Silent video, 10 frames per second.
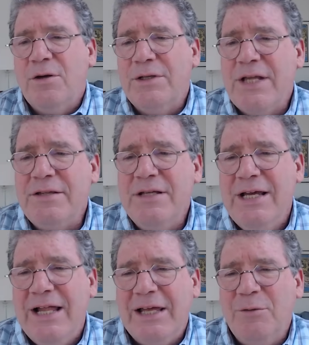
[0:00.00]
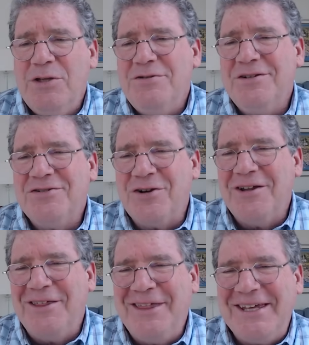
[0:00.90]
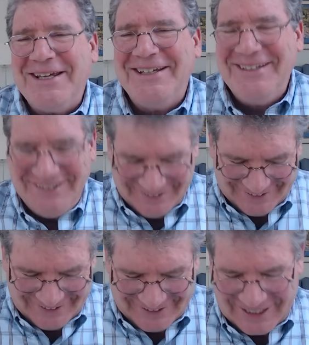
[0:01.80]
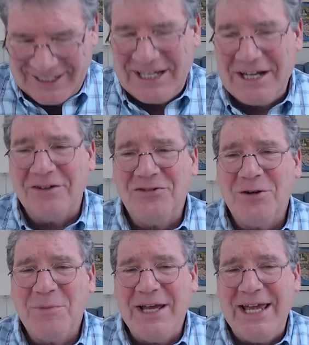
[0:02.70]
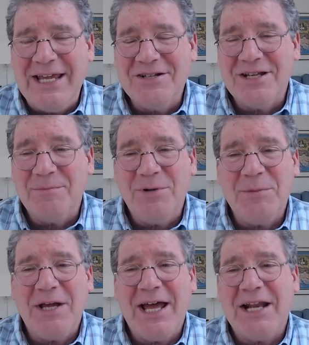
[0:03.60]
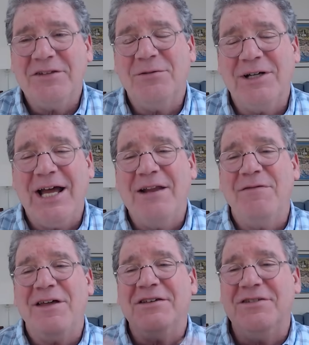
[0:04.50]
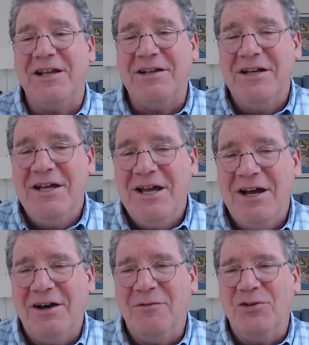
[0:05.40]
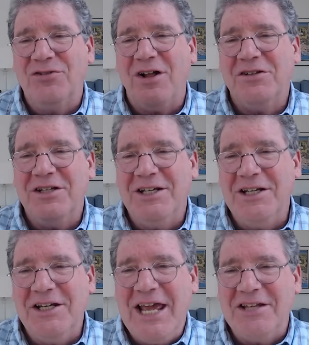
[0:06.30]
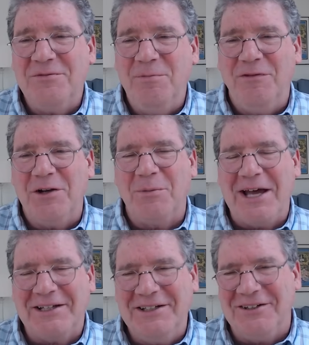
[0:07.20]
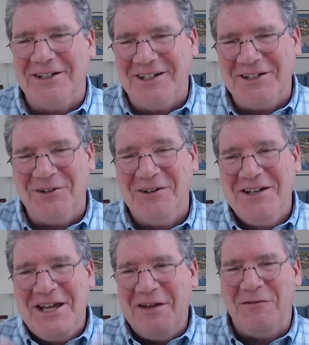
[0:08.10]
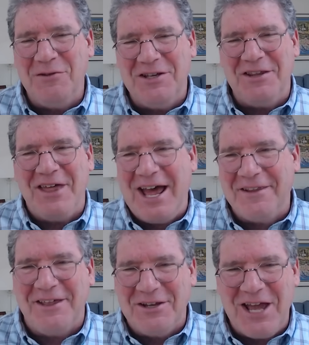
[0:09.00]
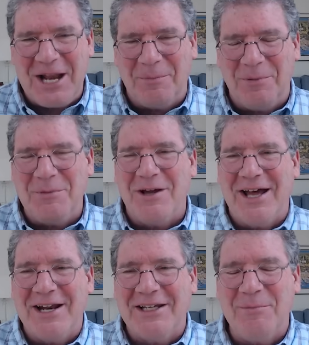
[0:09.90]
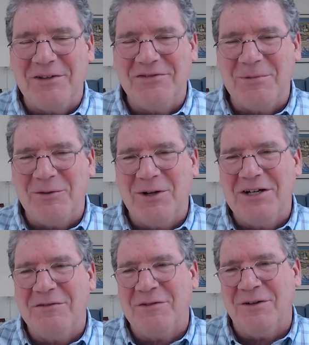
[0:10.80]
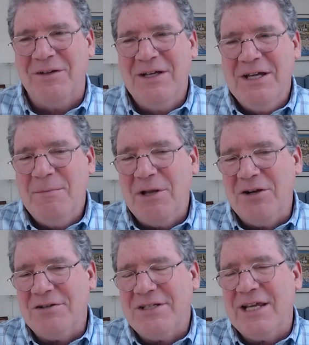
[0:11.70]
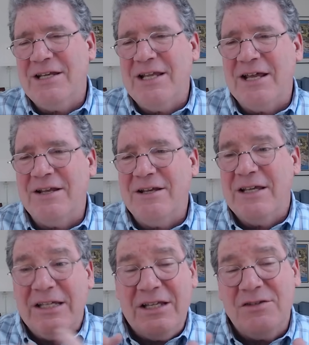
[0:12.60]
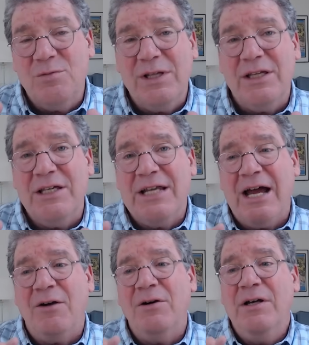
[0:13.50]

it does, like we used to sort of think, again, I'll show my age, that prebiotics were kind of things that resulted in enhanced bifidobacteria. If you did that, then you had a prebiotic. It must have been wonderful. But you're saying that it's really now